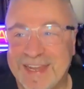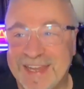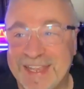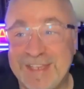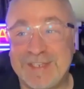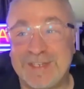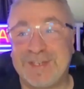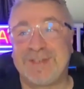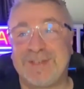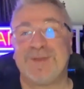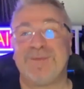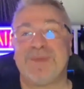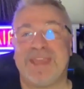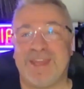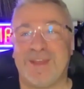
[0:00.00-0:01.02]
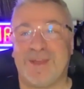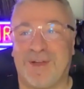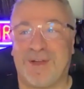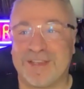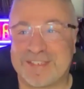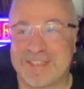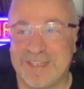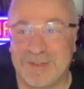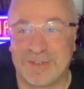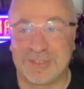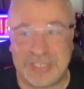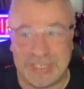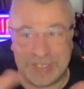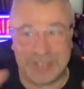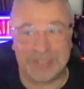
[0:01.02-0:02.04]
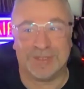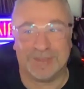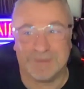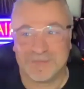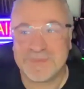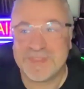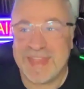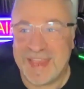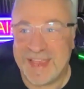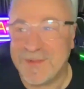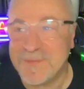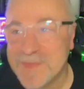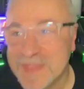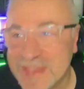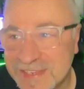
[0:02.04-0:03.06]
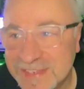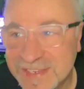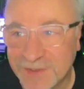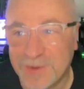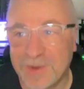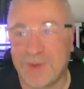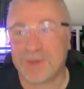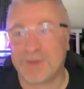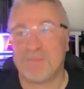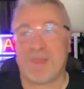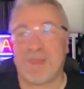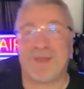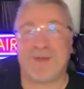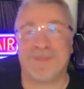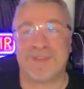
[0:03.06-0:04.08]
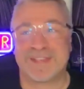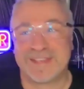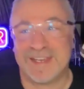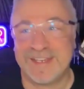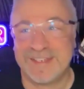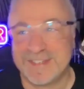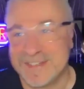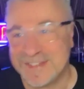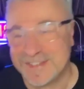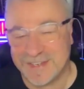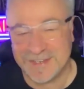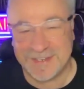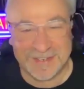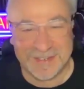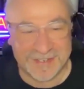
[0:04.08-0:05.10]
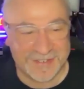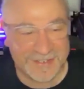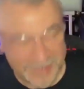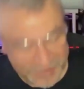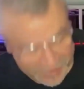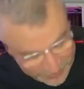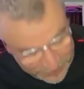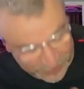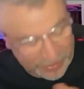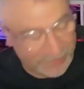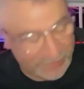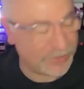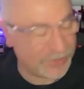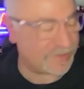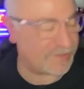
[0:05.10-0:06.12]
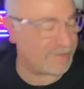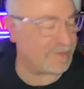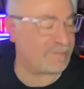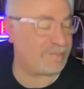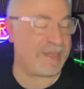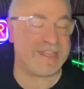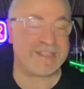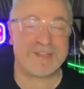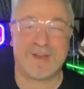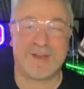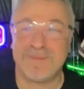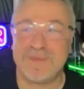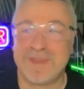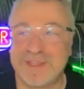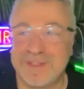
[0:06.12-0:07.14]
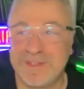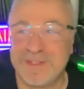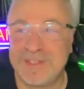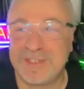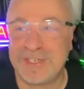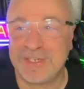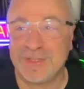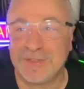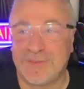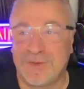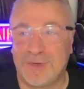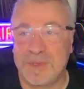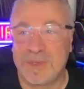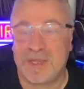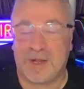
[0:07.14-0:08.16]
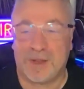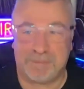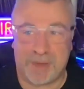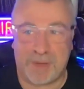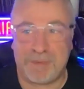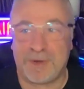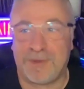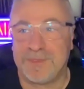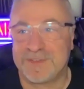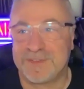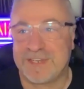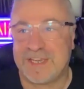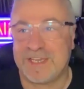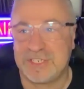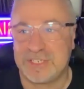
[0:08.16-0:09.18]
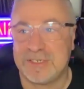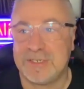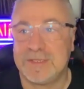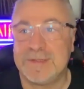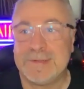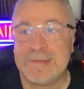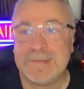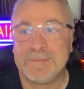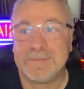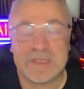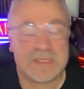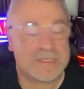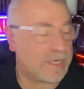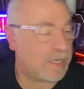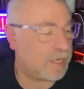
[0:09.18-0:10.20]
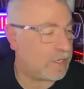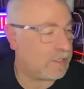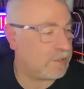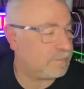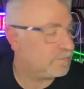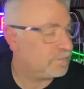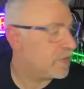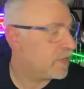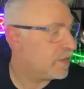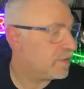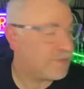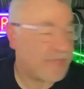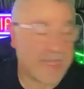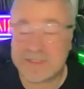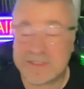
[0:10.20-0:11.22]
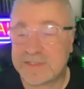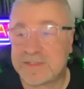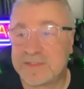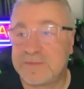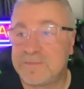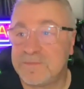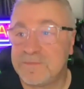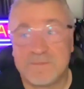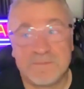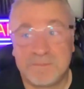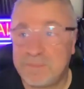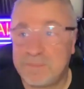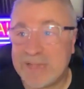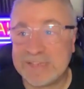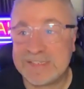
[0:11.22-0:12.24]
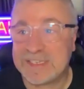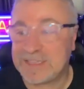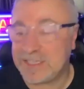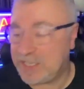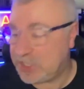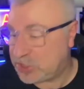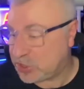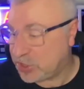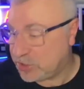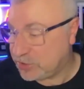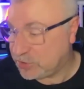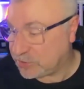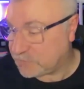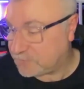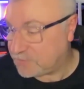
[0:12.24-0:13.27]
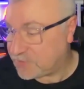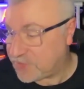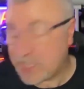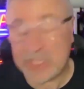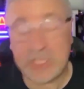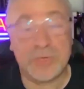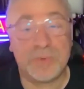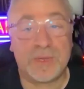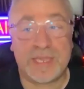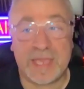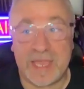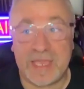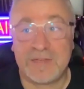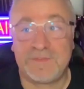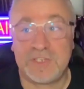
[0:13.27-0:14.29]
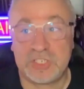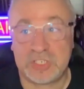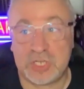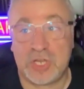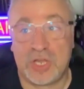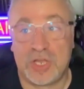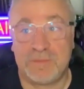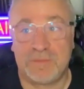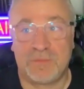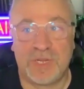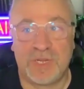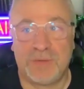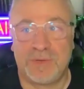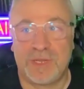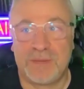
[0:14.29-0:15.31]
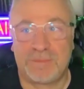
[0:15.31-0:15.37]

to need you to do me a nice little jingle now, so I can play it on the station. So you can, whenever you've got some spare time, you can do the jingle for me, and I'll pop it on the station. So that's basically it, John. Look, thank you again for your time. Really, really